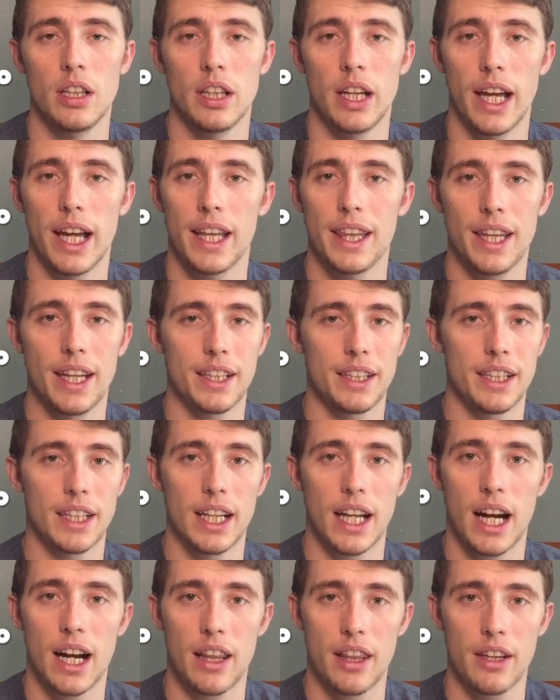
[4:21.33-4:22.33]
and then get
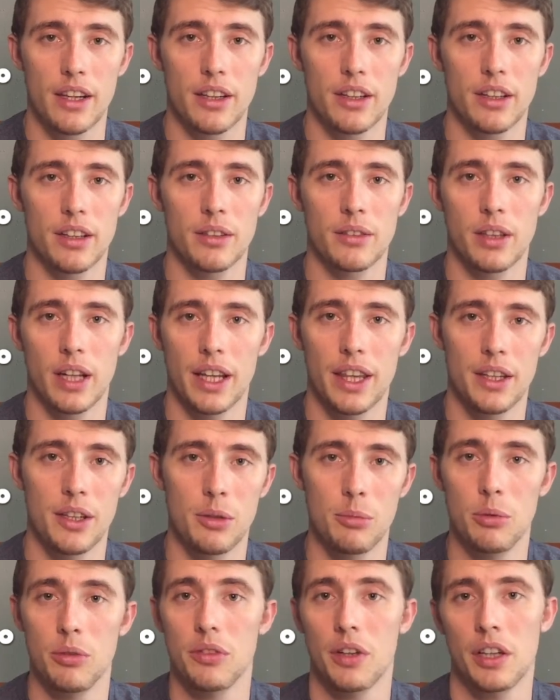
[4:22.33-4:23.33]
out of there, and then
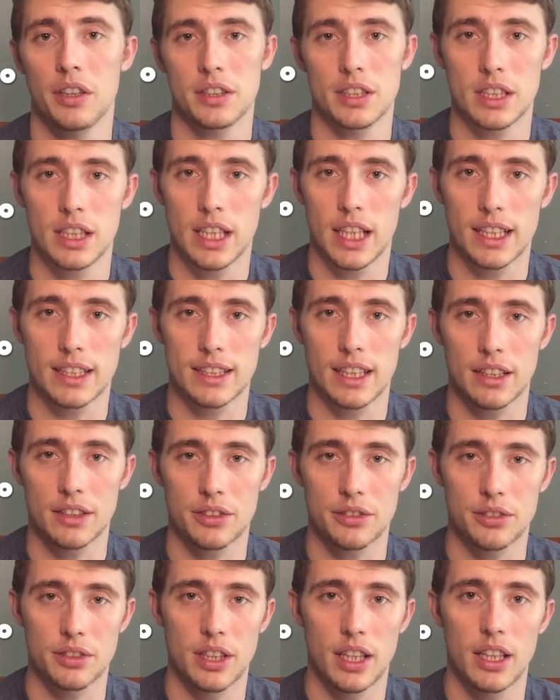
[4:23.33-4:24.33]
you move on to the next
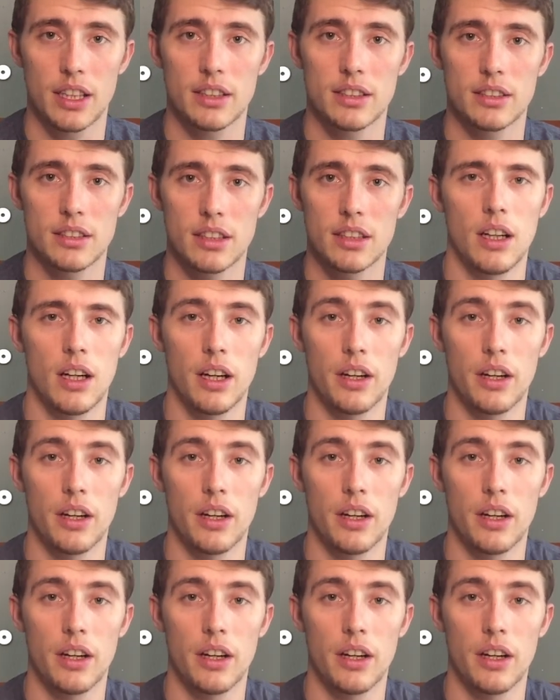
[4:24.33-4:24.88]
exercise.